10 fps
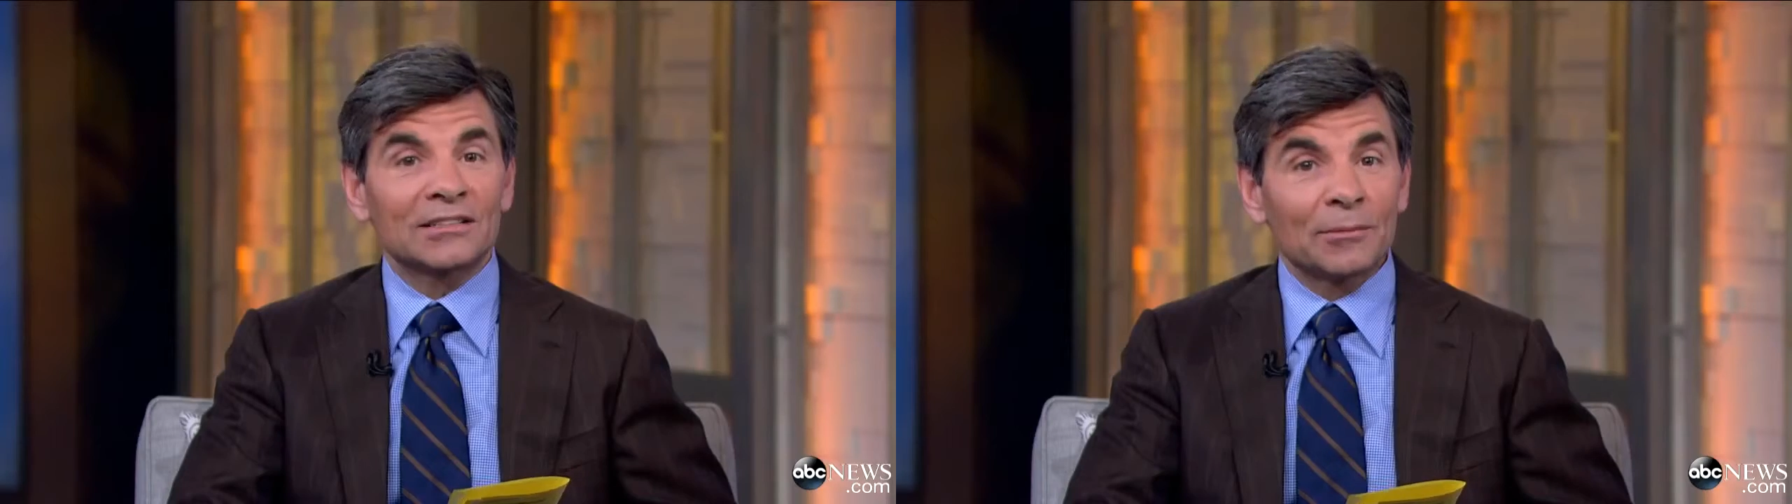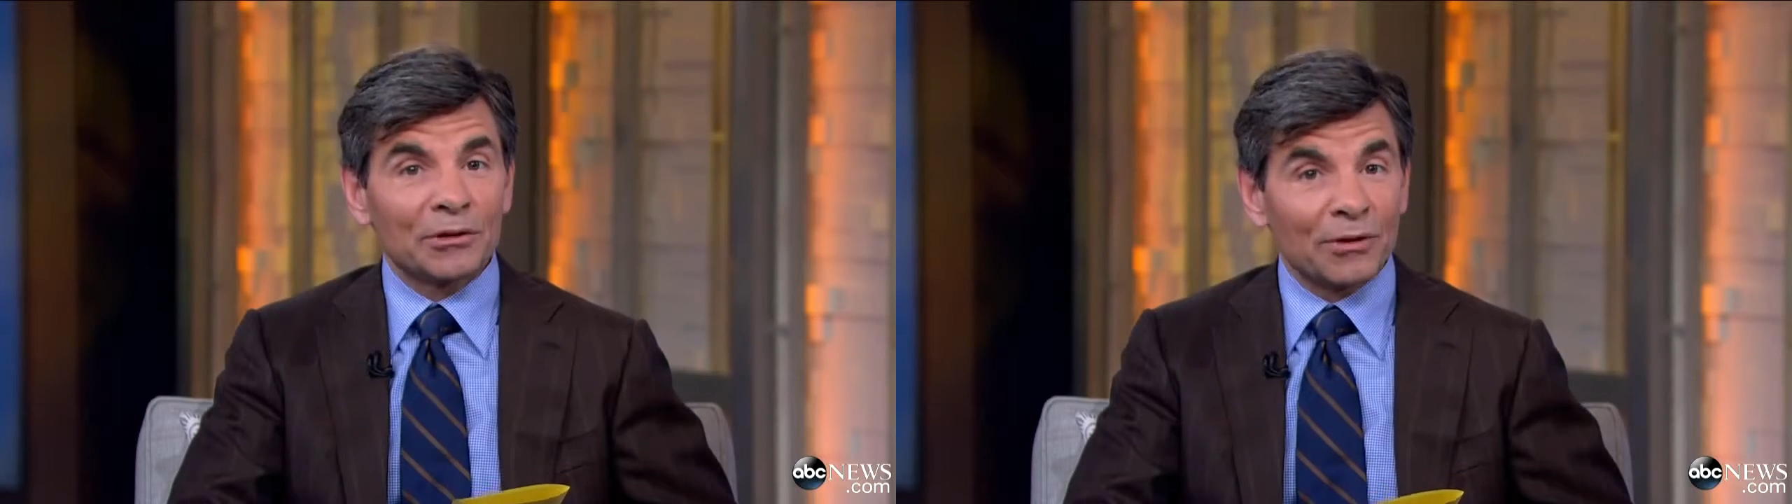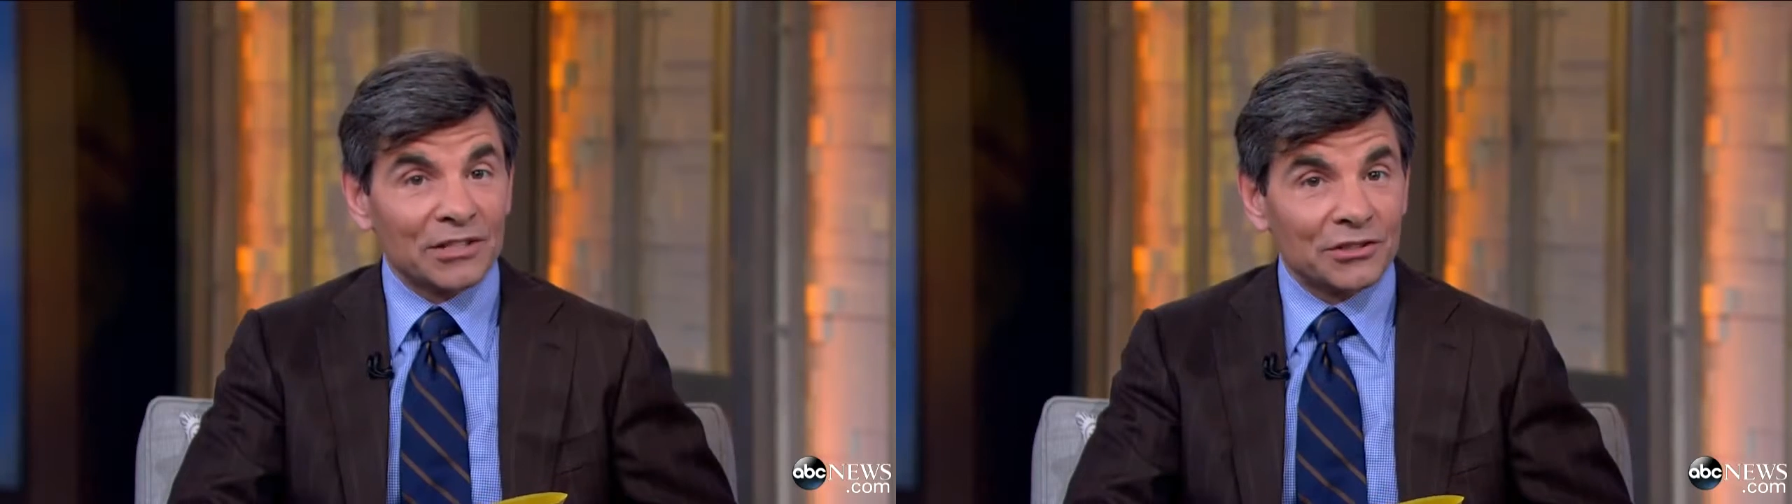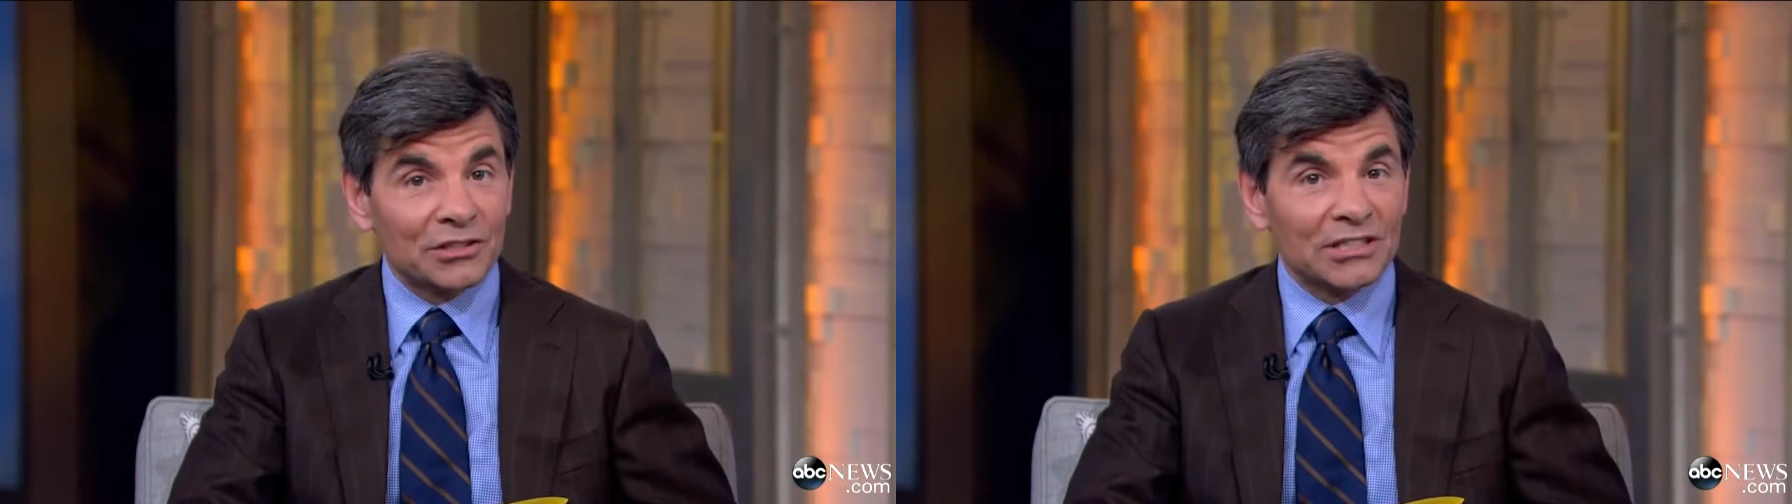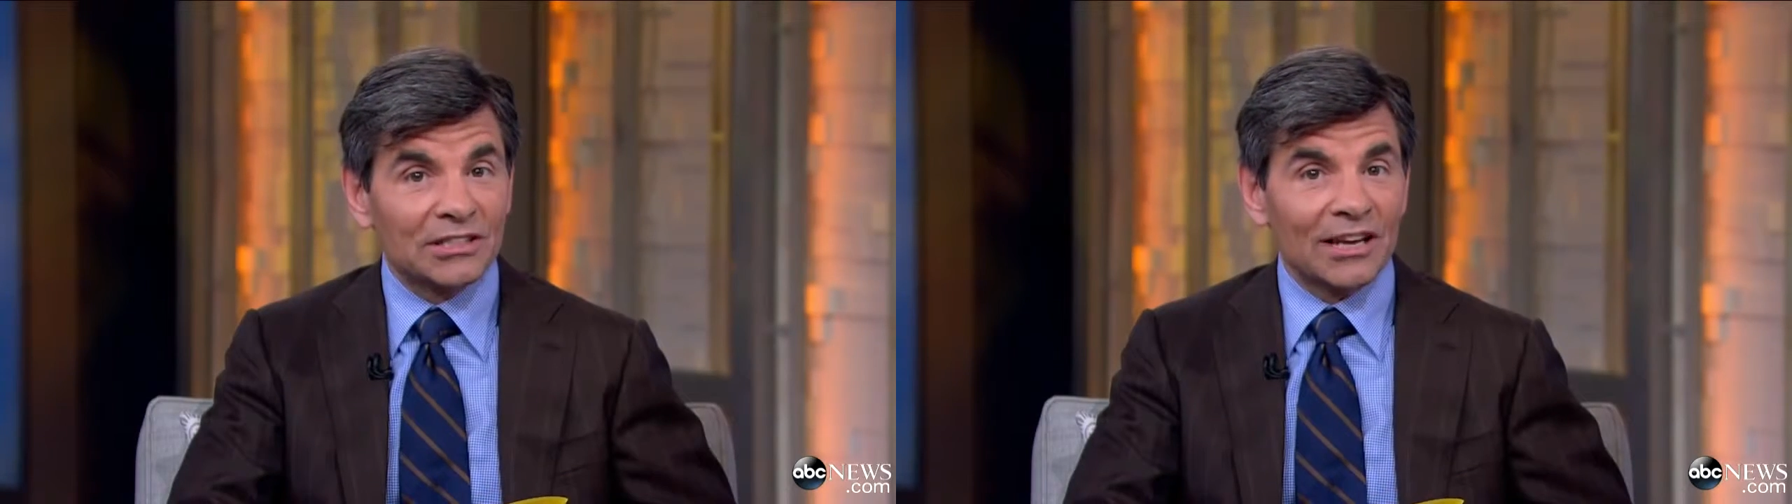Olympic wrestlers
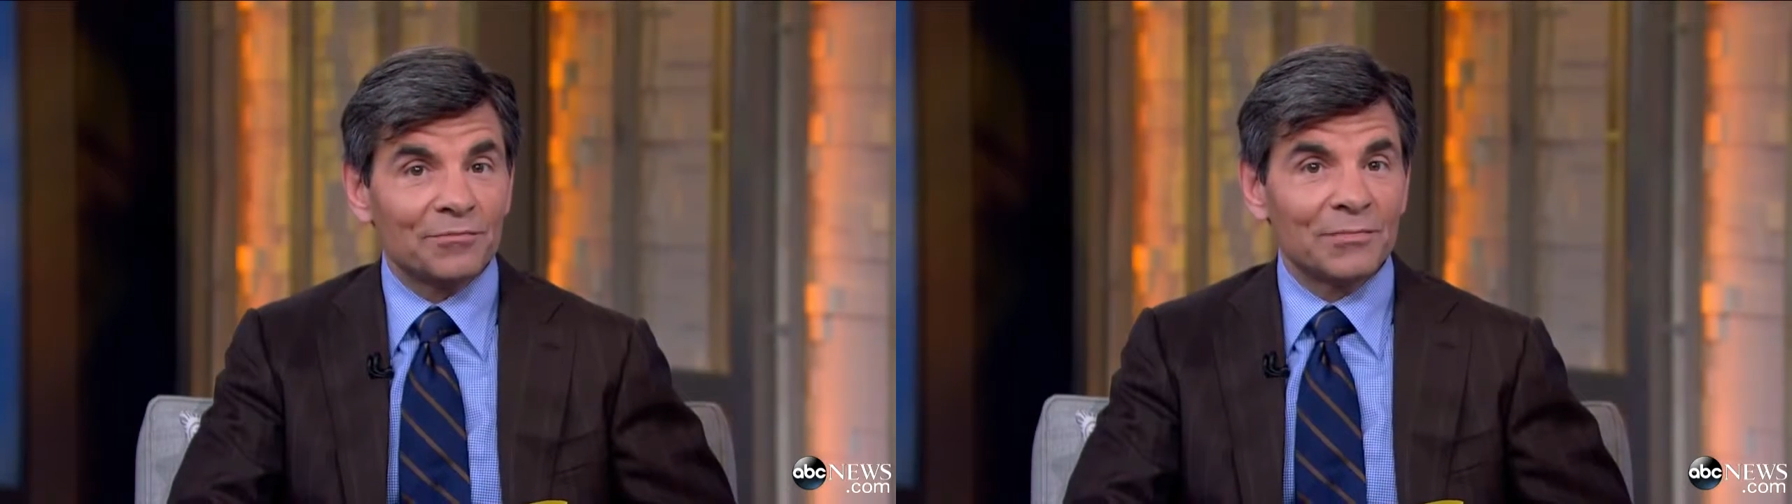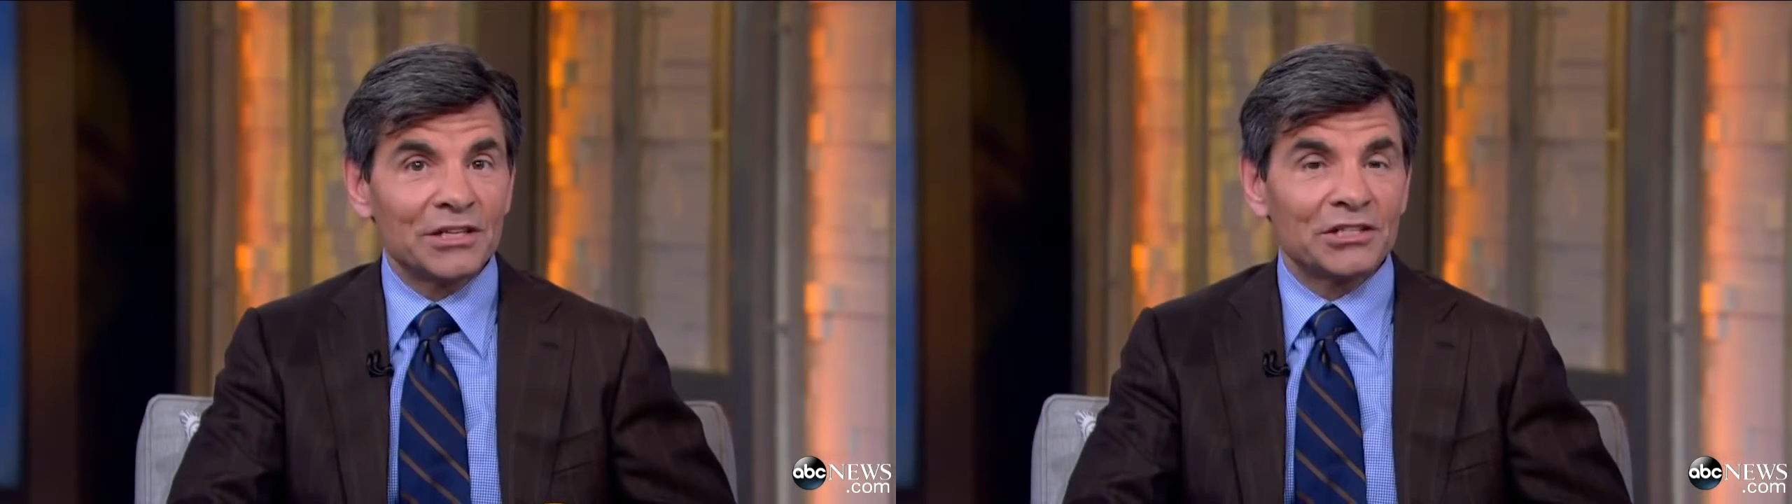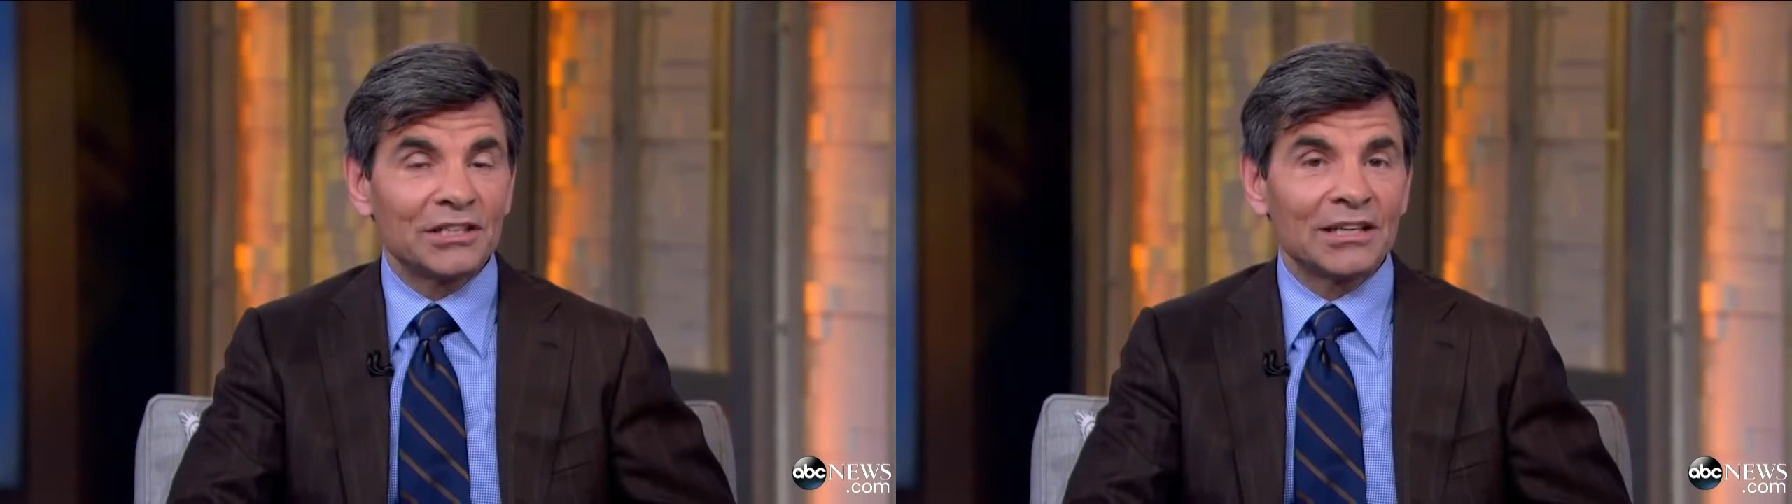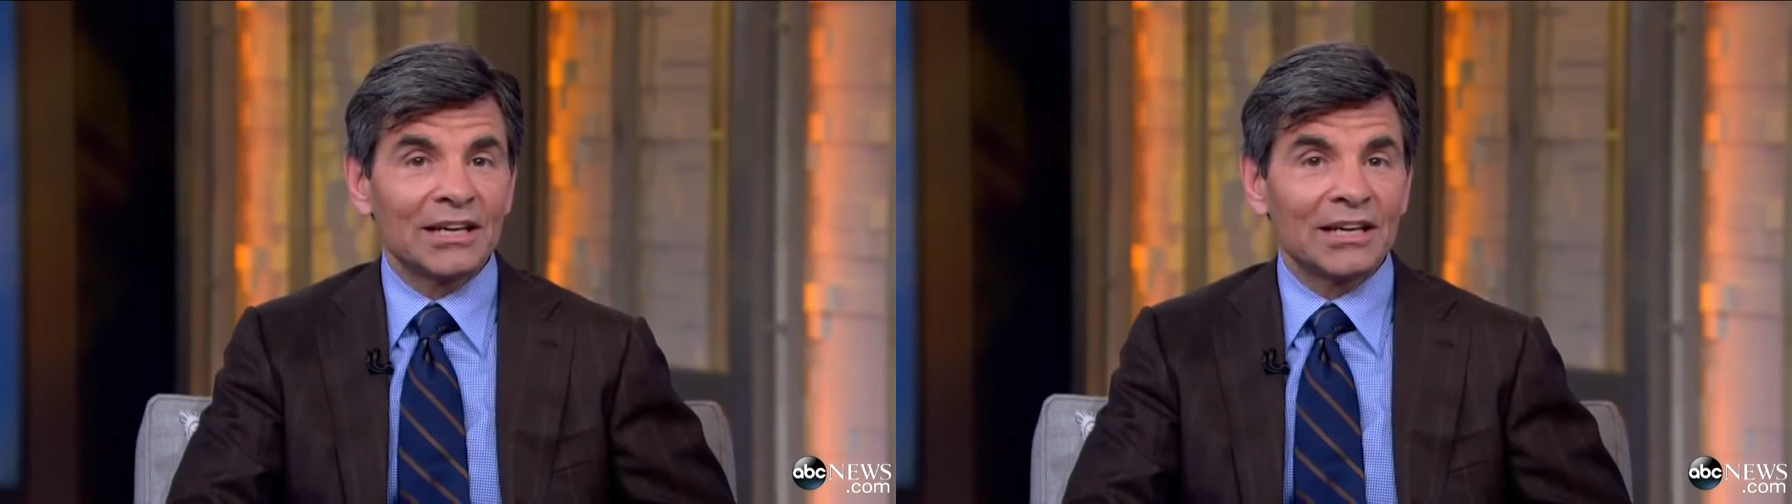his life mission.